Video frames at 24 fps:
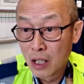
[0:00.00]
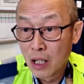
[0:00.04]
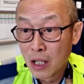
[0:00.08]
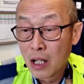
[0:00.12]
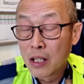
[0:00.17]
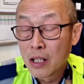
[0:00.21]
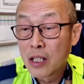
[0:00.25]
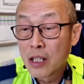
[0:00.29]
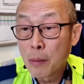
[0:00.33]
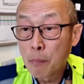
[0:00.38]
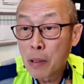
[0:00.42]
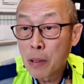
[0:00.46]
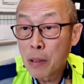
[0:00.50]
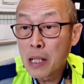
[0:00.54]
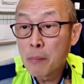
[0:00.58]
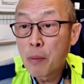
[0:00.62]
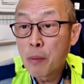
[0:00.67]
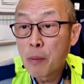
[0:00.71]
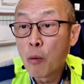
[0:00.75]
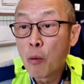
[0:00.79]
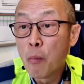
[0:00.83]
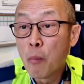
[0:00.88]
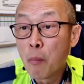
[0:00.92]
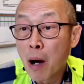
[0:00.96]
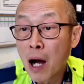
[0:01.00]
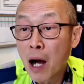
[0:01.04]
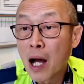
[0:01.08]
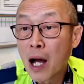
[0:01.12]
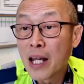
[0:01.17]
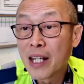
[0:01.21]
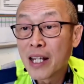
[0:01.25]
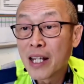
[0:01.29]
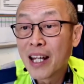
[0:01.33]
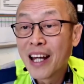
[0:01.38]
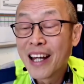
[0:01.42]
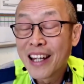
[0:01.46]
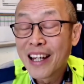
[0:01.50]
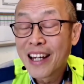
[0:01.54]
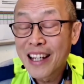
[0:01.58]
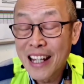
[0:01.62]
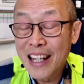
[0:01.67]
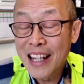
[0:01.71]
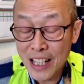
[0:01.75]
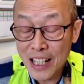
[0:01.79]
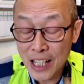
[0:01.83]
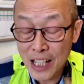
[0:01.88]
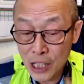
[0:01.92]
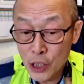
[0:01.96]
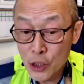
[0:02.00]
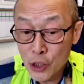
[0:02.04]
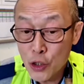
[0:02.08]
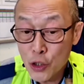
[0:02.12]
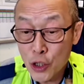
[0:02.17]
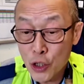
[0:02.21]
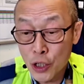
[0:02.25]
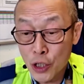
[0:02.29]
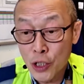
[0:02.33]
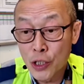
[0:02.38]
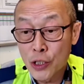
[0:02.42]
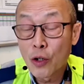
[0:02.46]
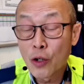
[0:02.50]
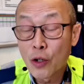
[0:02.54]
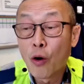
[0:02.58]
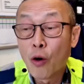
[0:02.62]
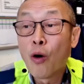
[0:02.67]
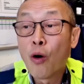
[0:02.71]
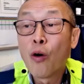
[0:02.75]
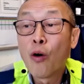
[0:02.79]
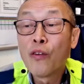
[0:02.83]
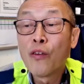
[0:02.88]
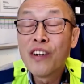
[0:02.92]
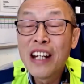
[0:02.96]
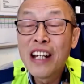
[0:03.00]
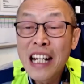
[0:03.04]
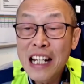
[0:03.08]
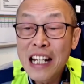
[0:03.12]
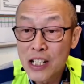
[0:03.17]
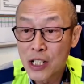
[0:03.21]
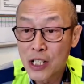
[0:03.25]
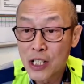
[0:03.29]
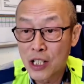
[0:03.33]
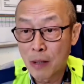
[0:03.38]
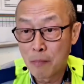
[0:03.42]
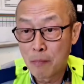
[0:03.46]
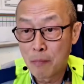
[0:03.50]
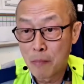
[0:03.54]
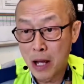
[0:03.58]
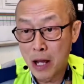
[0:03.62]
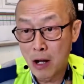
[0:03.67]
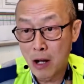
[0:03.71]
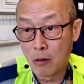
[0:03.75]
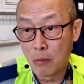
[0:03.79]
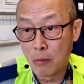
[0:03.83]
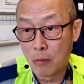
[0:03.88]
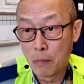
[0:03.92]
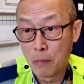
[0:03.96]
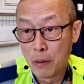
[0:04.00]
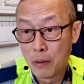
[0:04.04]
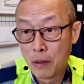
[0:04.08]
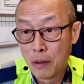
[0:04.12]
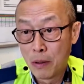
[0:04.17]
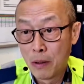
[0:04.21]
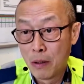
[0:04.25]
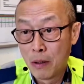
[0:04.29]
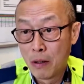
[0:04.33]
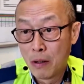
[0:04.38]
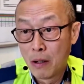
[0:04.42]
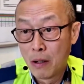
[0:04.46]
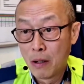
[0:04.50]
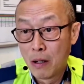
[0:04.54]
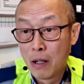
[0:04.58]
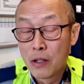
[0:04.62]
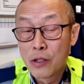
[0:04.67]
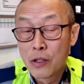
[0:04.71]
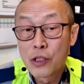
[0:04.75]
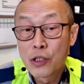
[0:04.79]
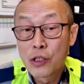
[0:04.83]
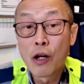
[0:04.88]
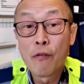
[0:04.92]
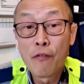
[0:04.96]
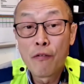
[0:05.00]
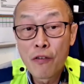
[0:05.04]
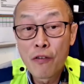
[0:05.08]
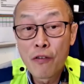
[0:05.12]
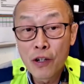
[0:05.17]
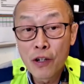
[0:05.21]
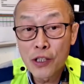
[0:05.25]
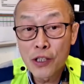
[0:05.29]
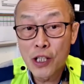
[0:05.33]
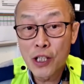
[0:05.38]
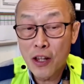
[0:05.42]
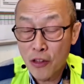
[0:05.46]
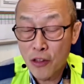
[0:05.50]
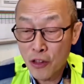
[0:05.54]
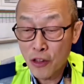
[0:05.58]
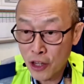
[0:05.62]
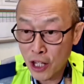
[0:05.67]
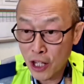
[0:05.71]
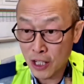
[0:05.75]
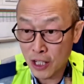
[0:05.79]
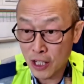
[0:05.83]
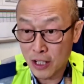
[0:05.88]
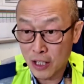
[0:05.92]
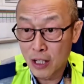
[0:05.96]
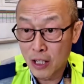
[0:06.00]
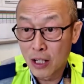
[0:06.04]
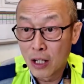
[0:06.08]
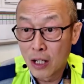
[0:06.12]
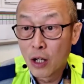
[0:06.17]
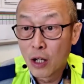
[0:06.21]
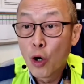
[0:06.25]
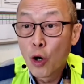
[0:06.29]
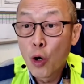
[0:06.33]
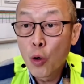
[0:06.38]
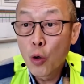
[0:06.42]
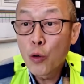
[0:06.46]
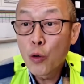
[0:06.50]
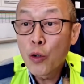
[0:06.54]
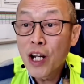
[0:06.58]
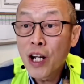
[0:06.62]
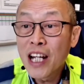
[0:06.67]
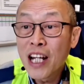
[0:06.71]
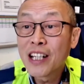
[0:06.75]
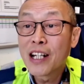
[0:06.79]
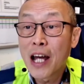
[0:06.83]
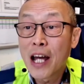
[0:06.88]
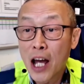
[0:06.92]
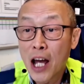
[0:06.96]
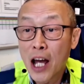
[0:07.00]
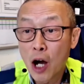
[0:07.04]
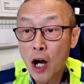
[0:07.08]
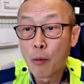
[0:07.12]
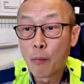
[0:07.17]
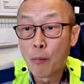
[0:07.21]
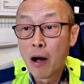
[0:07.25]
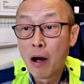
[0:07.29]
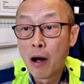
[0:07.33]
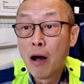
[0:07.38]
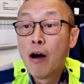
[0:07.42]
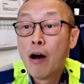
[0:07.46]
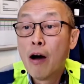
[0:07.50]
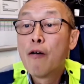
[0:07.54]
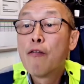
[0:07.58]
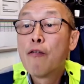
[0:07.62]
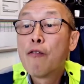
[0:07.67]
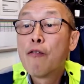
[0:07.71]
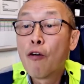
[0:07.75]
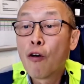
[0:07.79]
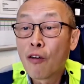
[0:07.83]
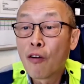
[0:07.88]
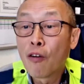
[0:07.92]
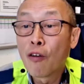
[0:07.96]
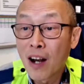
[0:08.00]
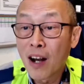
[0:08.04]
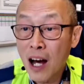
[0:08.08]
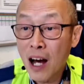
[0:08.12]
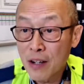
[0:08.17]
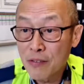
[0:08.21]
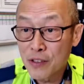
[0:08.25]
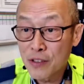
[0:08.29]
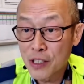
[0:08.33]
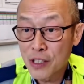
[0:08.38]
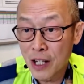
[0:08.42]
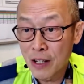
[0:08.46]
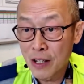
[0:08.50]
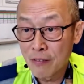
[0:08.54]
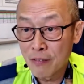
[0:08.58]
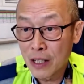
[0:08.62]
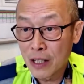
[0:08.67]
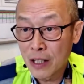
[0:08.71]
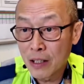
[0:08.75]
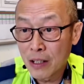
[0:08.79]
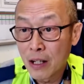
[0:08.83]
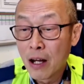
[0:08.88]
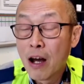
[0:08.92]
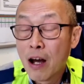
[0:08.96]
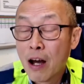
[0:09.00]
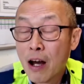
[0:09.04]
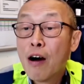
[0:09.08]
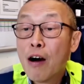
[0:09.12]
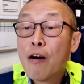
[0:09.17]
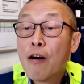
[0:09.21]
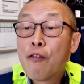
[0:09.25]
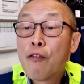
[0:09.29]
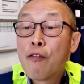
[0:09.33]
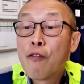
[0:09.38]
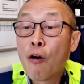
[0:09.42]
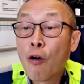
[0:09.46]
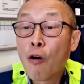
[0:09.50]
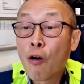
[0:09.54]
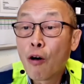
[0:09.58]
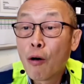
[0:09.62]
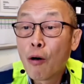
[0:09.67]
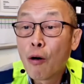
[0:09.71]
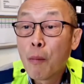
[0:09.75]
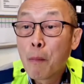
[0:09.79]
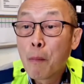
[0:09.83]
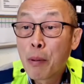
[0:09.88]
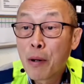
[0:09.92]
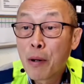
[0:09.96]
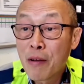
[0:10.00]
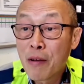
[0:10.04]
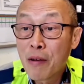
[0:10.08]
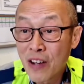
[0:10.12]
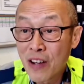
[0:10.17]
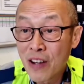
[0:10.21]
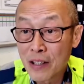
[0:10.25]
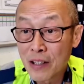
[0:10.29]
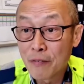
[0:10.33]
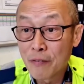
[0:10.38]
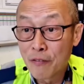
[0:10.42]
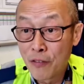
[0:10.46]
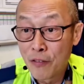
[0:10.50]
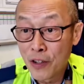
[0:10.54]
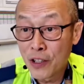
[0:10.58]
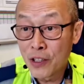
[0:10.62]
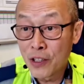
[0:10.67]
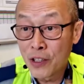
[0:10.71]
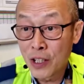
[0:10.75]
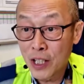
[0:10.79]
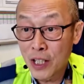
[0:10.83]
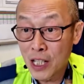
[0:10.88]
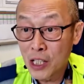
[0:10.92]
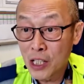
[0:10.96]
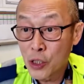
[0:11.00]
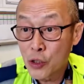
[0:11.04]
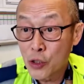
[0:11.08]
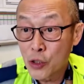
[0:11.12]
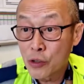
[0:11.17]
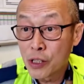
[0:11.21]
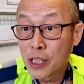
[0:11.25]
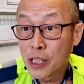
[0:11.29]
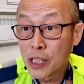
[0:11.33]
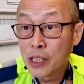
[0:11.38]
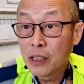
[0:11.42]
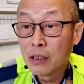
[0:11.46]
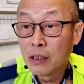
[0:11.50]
The people might get injured or need some help. So first think who need help for life-saving, for prevent further injury,